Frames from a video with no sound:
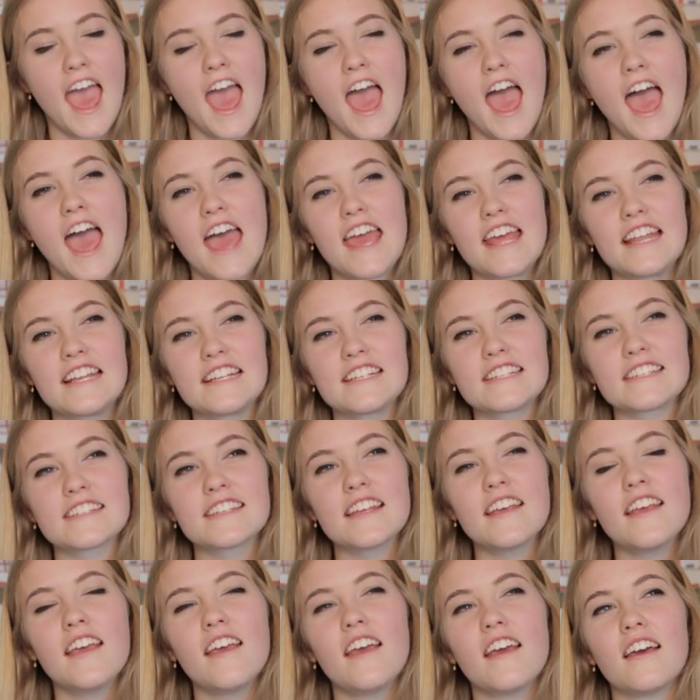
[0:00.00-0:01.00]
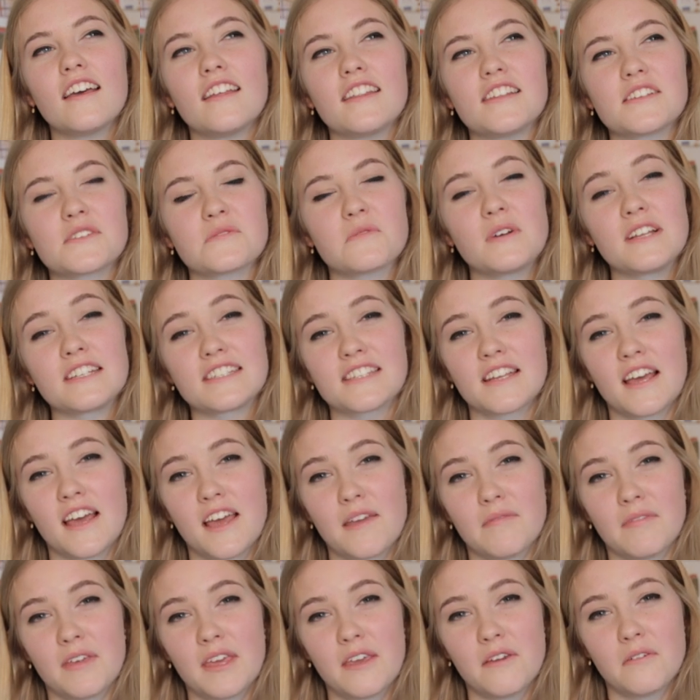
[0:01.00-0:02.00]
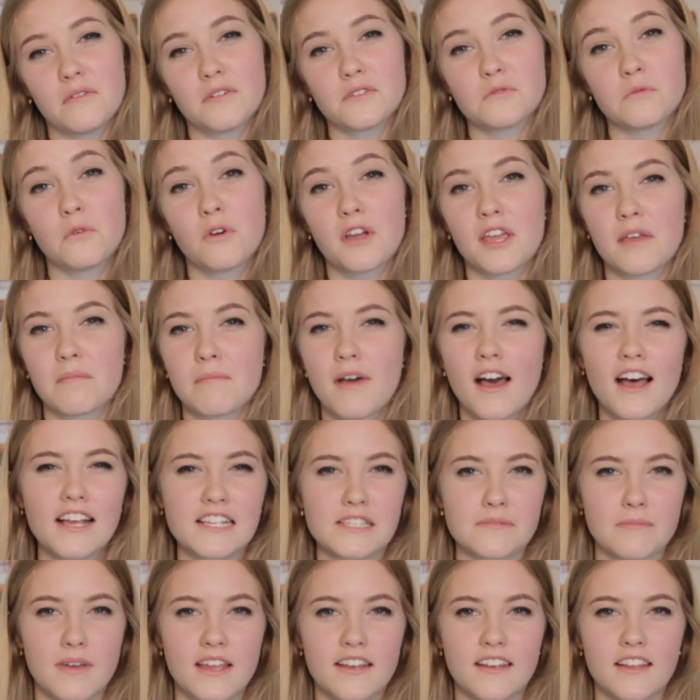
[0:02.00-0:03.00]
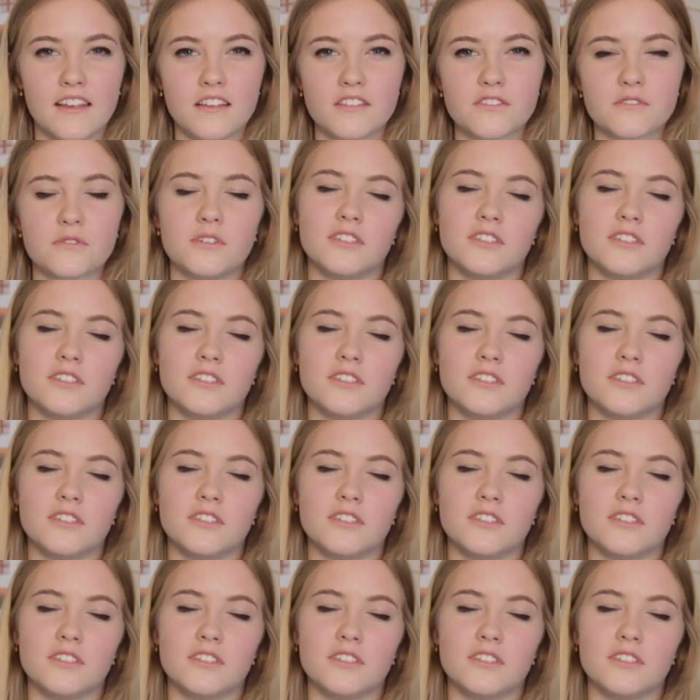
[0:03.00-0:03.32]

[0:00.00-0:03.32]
and this one time he was walking past my desk,